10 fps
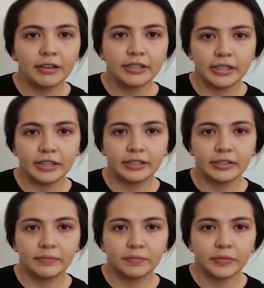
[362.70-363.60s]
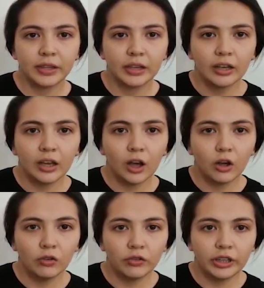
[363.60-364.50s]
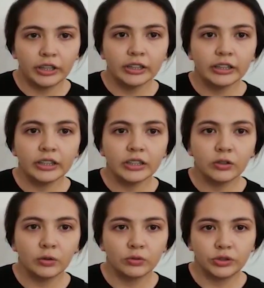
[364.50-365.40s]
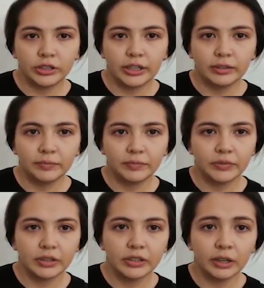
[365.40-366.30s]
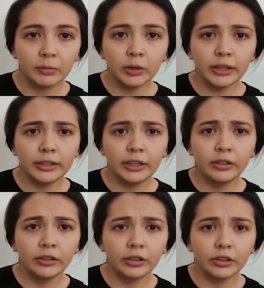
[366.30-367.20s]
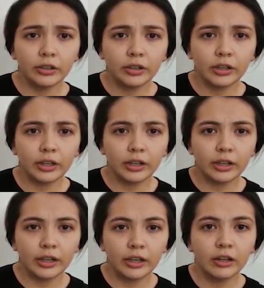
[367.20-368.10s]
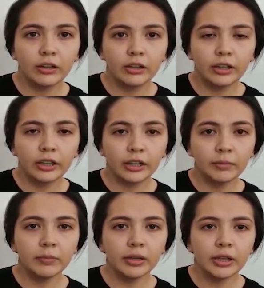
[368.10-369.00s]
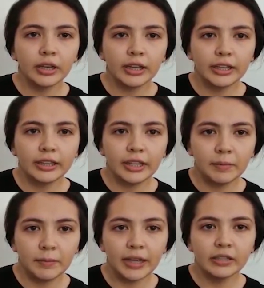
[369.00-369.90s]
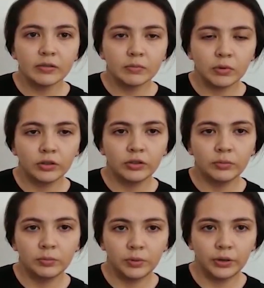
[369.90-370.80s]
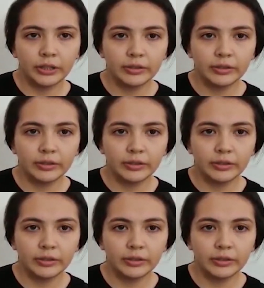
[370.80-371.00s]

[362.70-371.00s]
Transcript: scenes of the English countryside. Samuel Taylor called him the best modern poet.